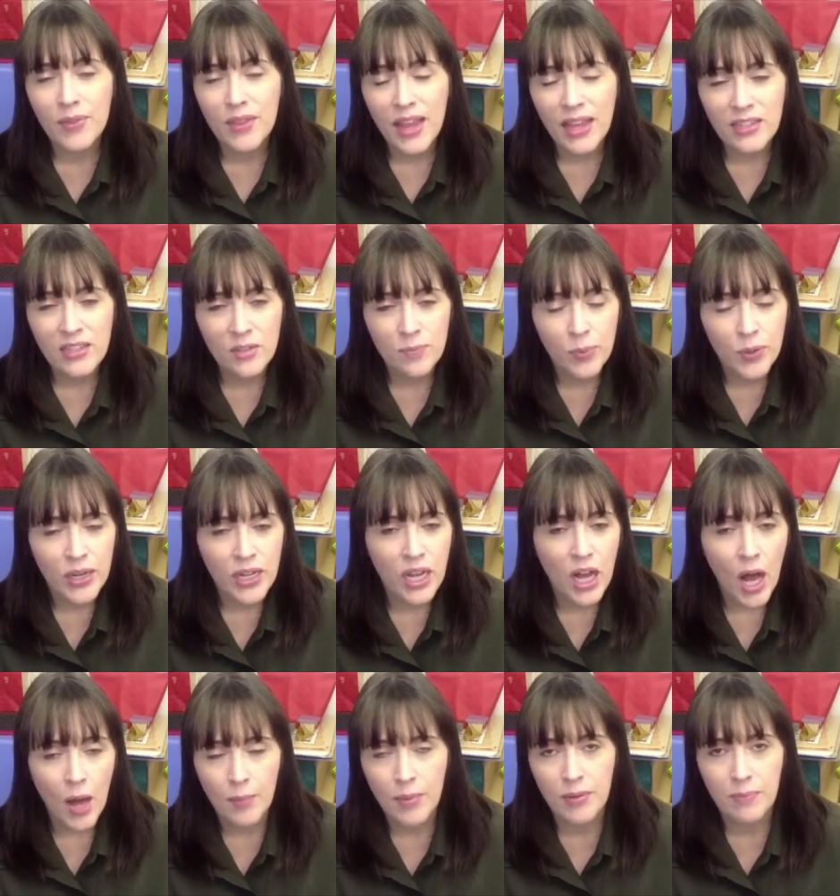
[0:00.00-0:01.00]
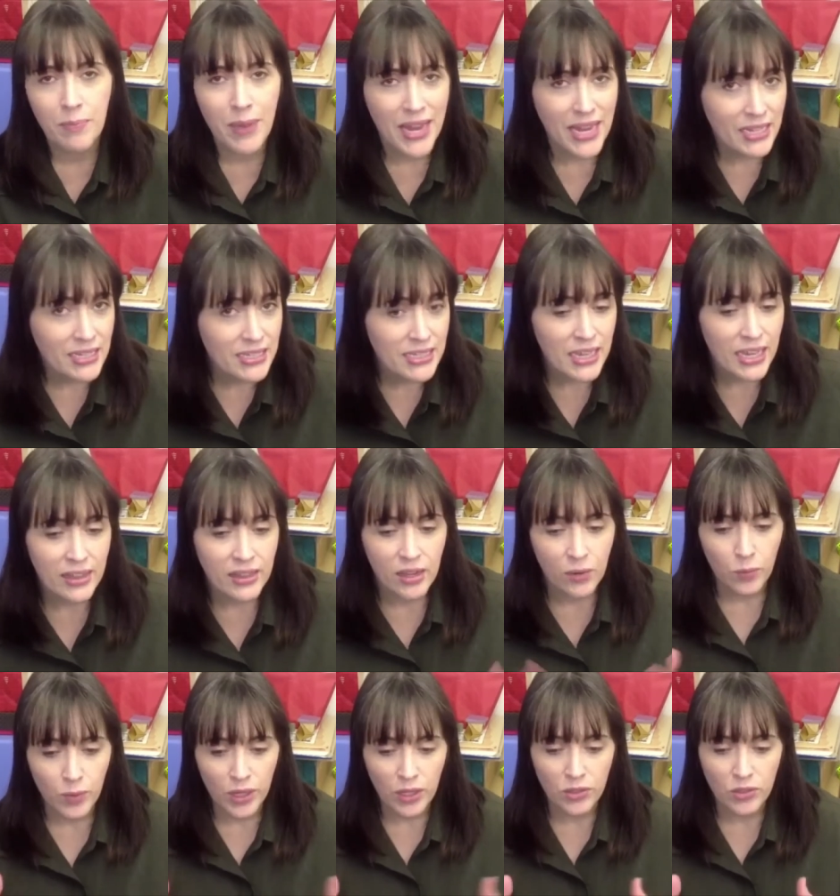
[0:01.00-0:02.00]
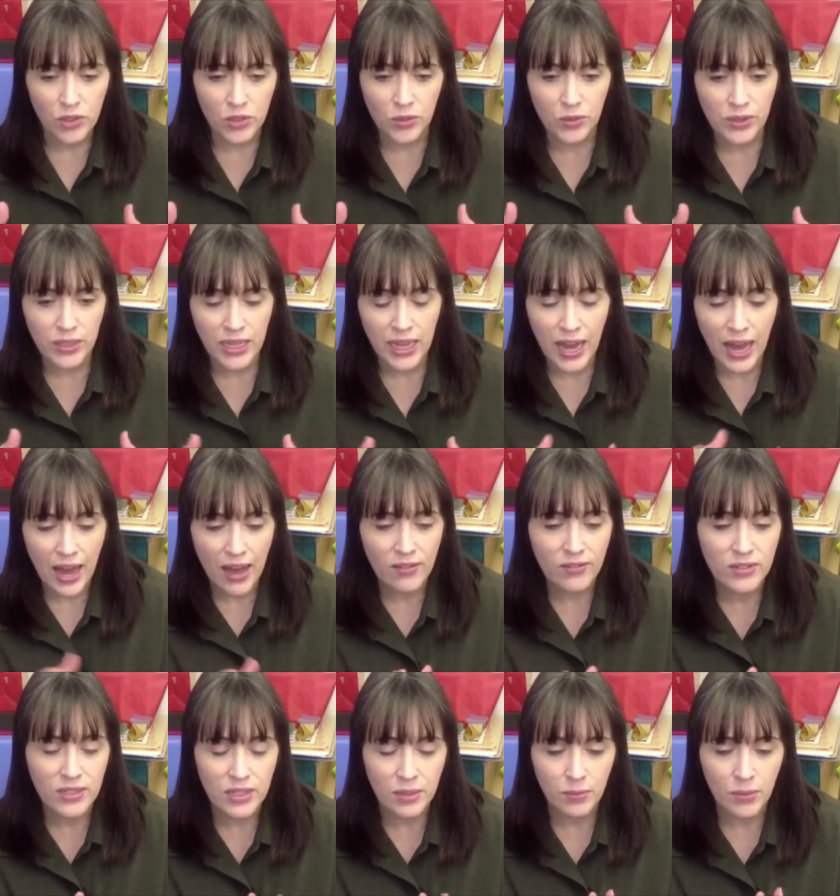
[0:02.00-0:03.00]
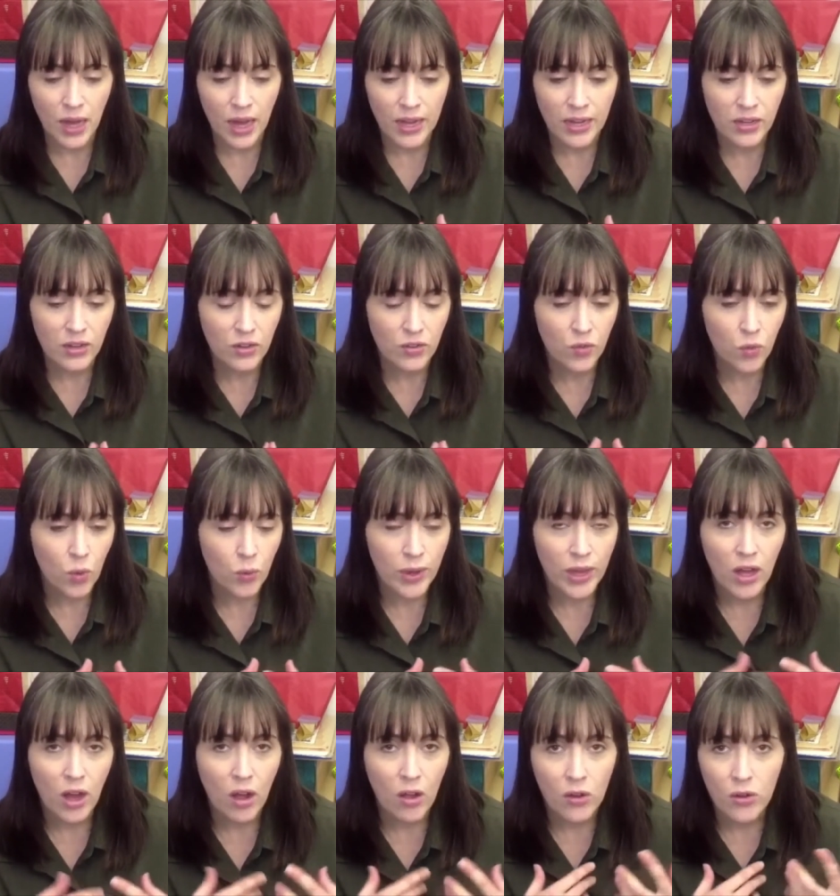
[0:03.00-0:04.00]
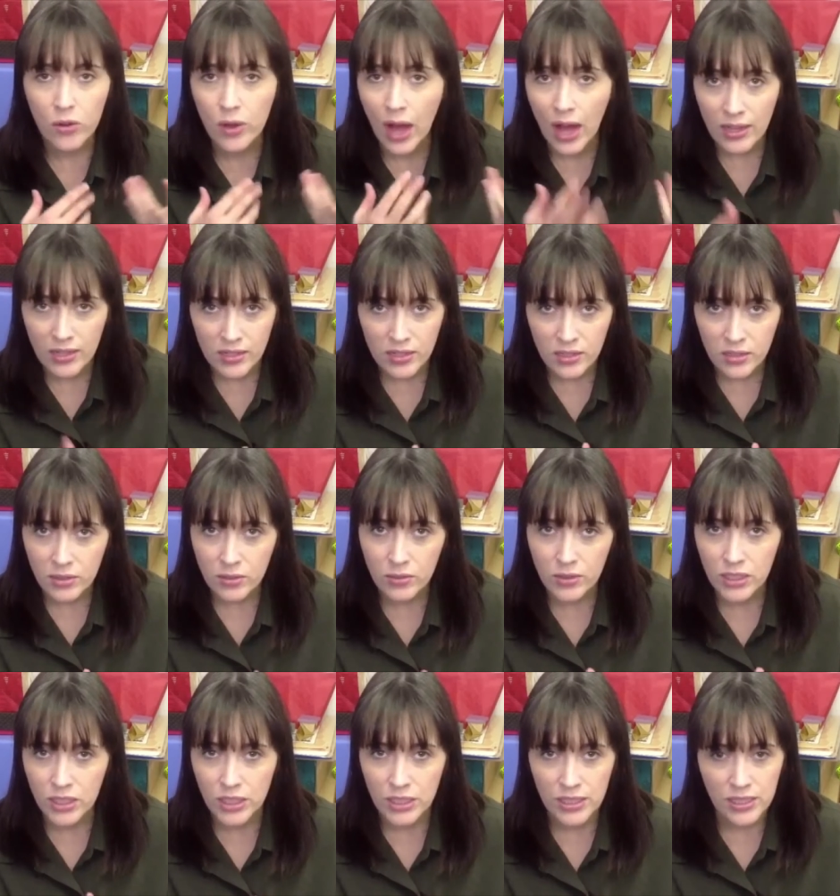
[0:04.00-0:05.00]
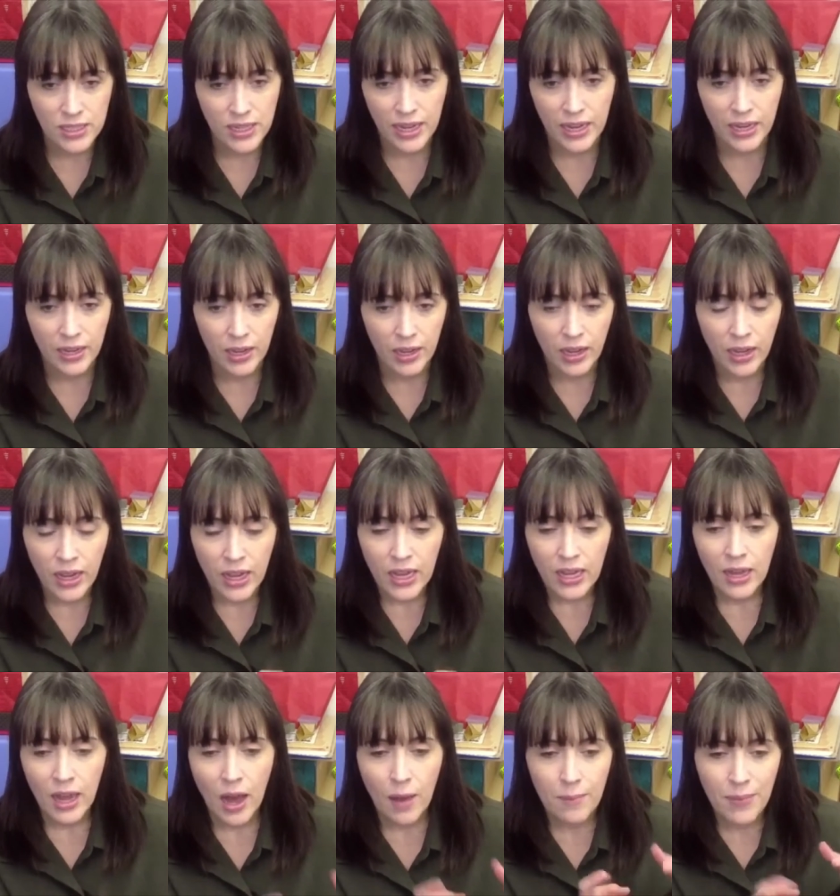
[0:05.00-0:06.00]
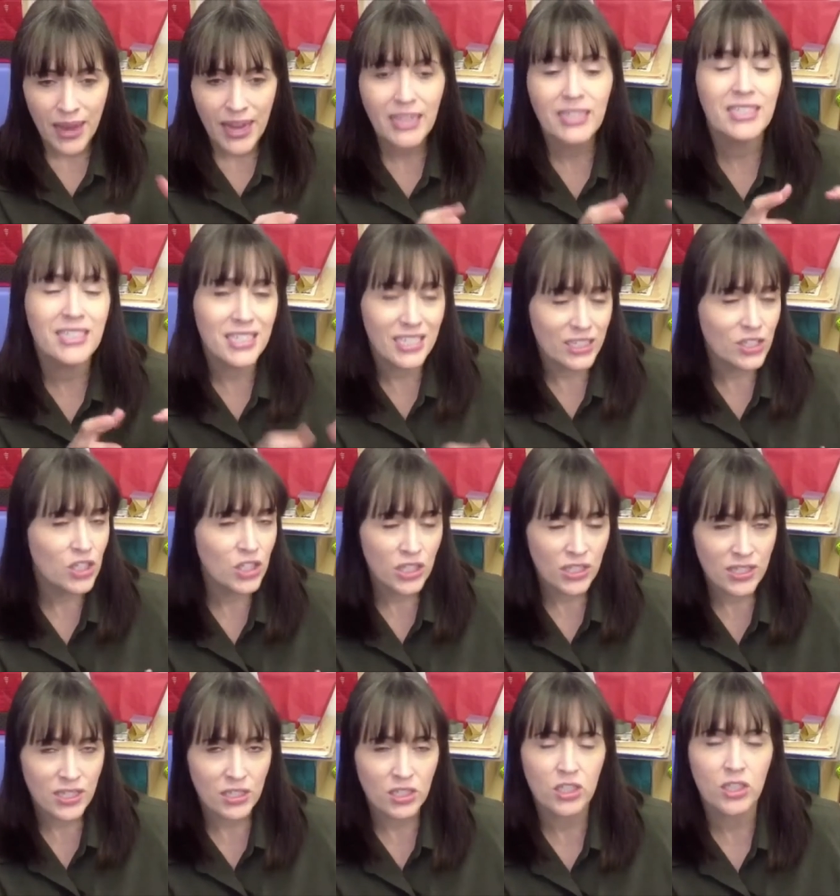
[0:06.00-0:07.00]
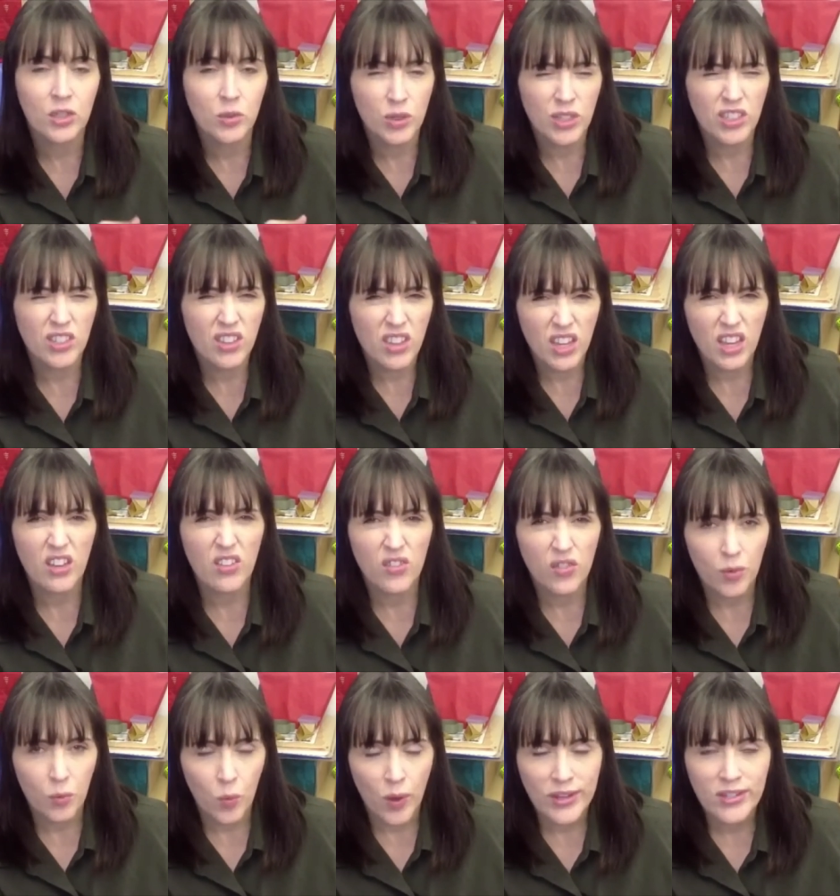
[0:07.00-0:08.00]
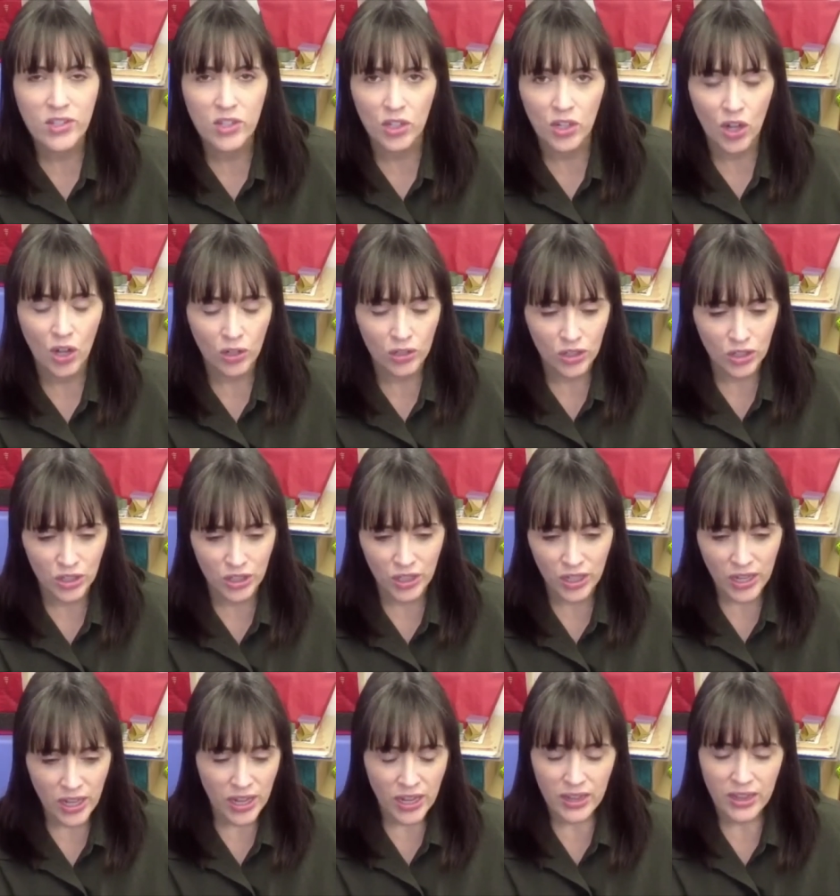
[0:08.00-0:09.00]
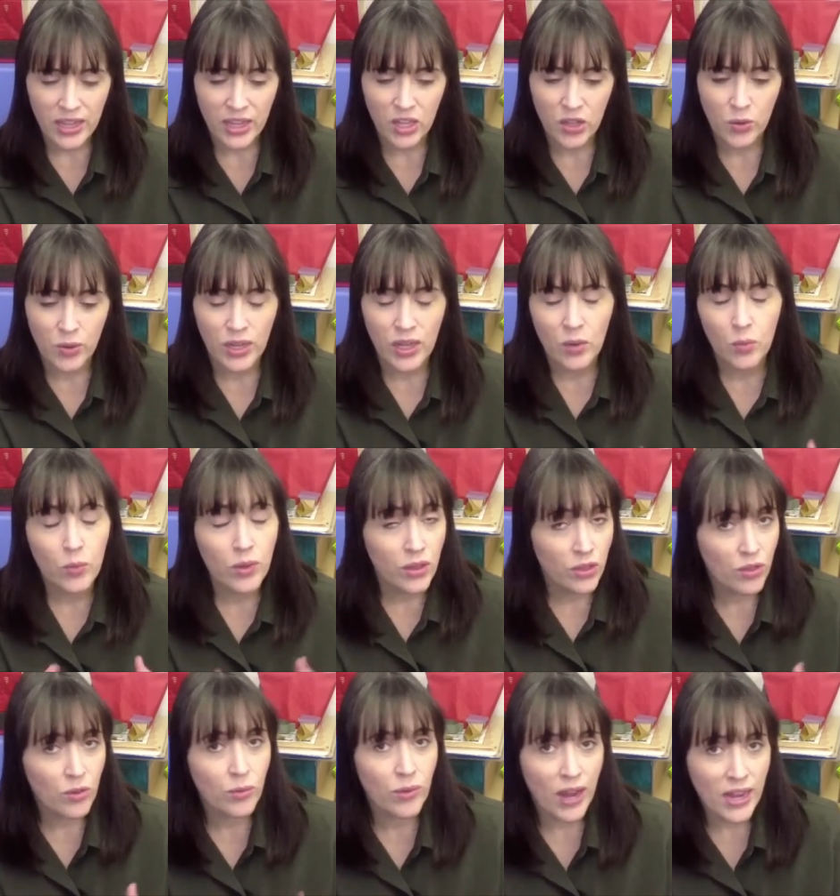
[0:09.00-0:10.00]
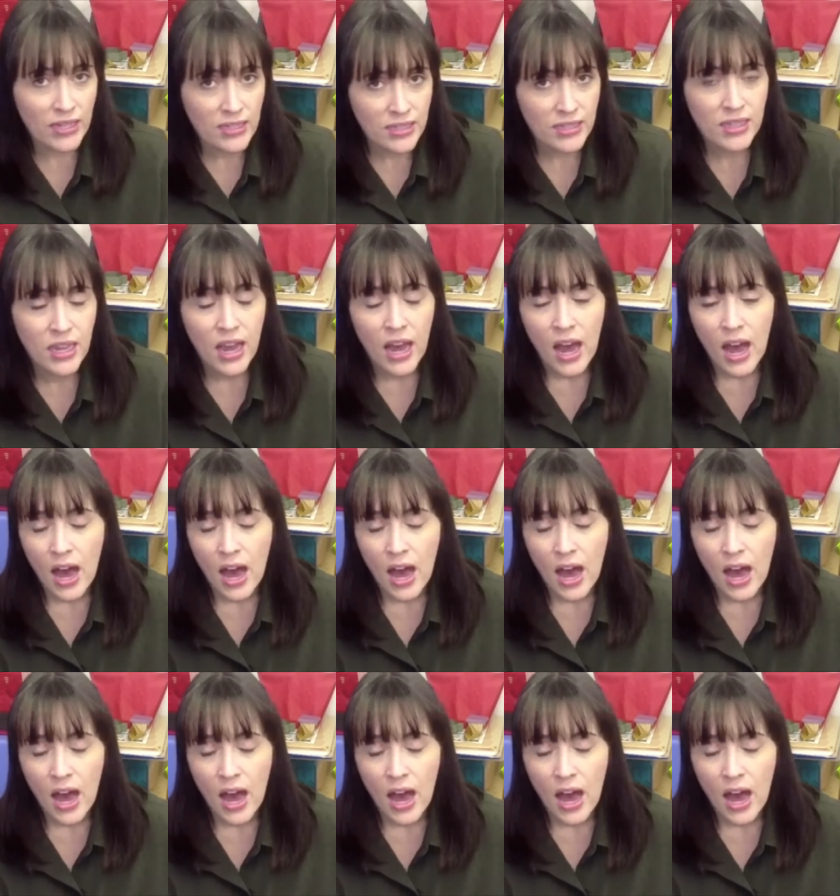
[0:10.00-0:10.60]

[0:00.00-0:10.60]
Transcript: that's a pretty common base, and then we usually have some kind of what we call okazu, which is like a main dish, essentially what you think of from Western culture, that you eat with the rice.